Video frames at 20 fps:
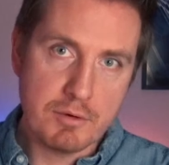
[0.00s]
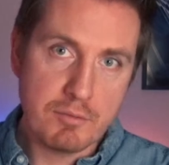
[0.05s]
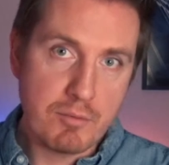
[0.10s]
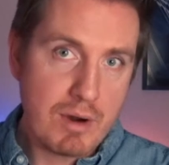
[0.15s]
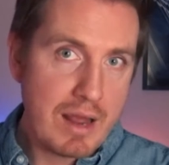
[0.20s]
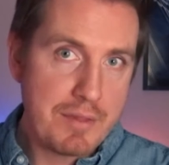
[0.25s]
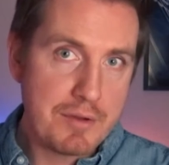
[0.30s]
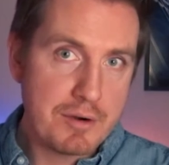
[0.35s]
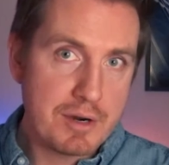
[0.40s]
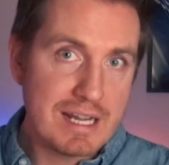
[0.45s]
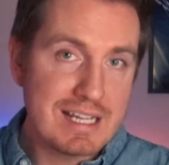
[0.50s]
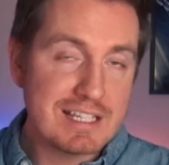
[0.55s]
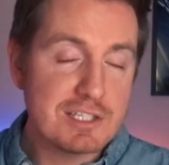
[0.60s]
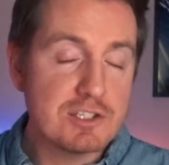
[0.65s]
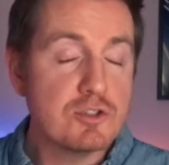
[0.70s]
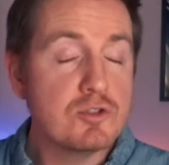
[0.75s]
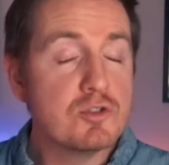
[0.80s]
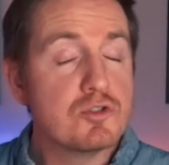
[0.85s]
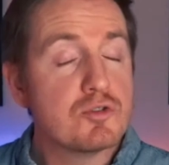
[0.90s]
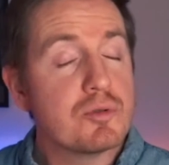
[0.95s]
but rather it's
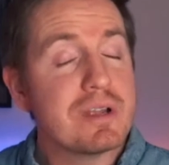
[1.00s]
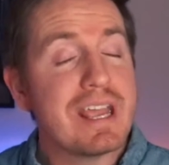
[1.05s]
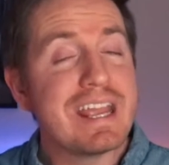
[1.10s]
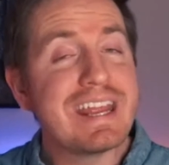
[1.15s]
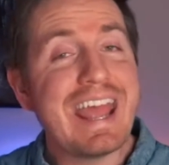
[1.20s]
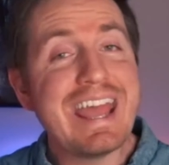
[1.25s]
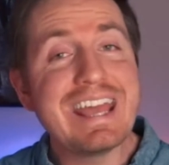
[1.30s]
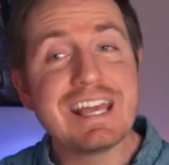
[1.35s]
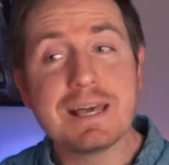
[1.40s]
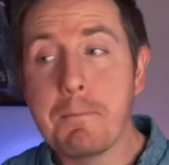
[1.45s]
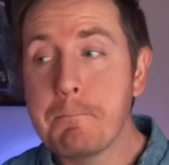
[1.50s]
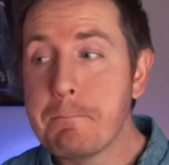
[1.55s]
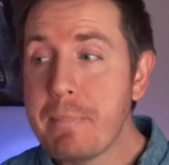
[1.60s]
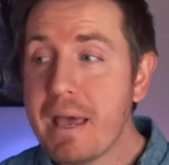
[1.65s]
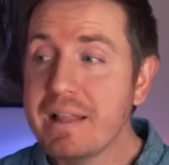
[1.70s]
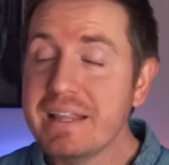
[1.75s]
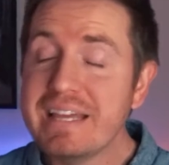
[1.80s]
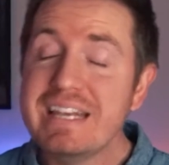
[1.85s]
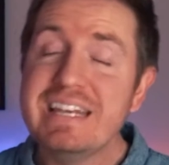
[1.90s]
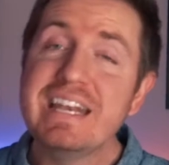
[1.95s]
to create a
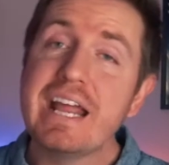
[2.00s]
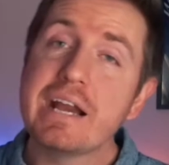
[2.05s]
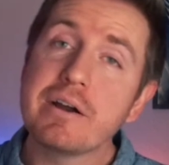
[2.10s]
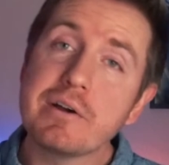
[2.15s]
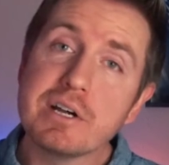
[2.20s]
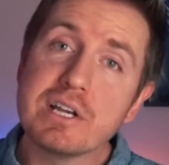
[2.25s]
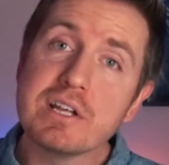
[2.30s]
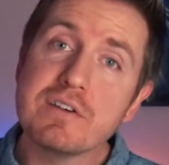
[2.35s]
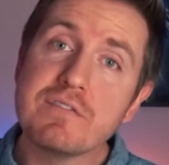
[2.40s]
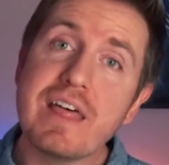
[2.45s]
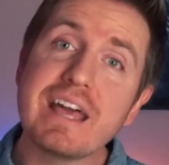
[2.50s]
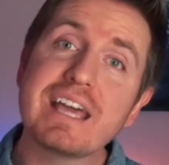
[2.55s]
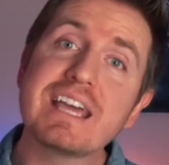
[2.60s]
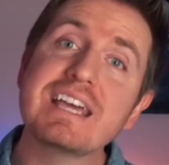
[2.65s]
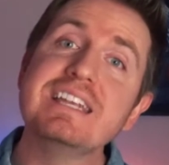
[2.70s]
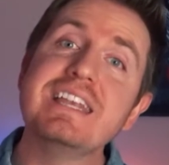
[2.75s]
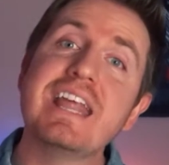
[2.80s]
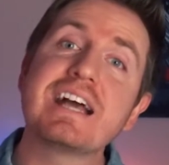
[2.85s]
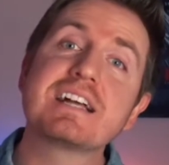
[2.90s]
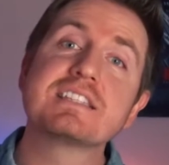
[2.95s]
compelling narrative that
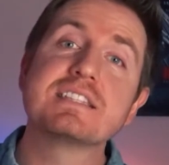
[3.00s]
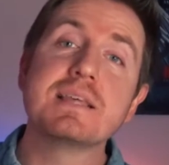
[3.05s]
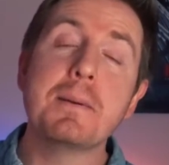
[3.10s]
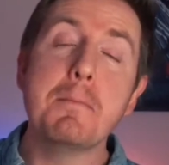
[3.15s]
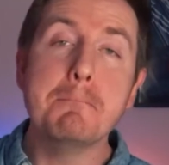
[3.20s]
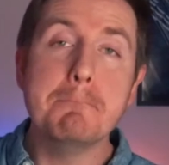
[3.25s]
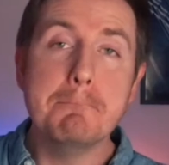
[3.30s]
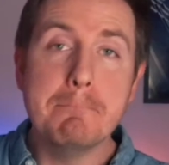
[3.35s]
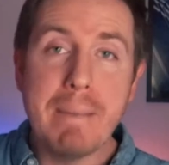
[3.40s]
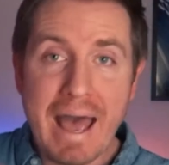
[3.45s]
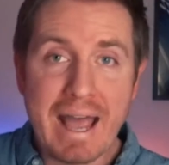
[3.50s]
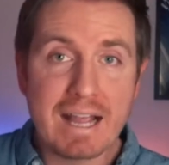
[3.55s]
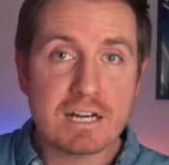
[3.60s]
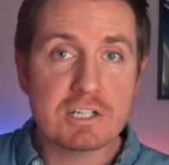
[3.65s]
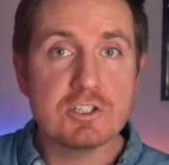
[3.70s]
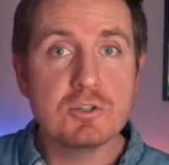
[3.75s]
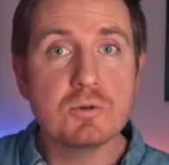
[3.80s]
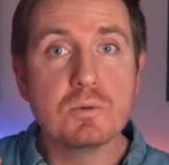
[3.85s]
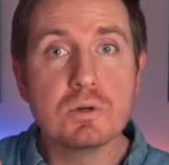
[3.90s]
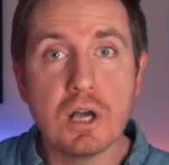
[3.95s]
connects them
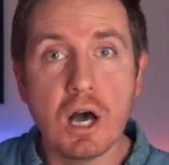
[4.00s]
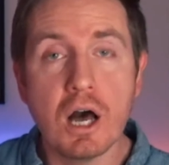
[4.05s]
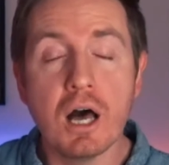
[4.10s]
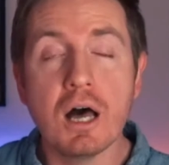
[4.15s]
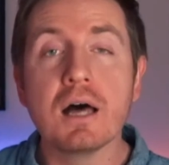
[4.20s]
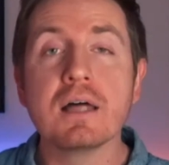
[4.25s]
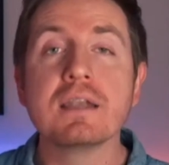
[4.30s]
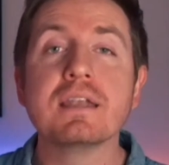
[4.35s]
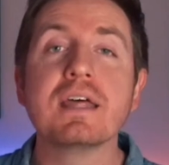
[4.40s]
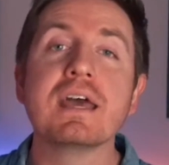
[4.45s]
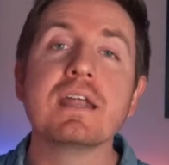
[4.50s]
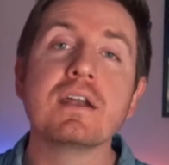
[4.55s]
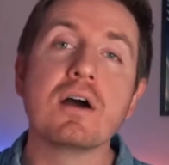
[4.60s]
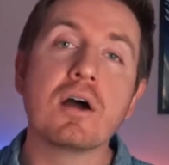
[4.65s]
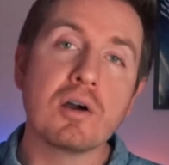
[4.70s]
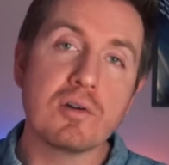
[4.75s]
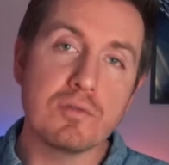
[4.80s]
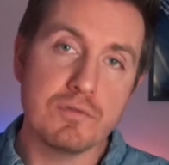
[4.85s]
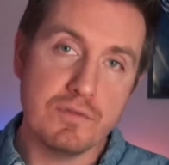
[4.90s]
back to God and our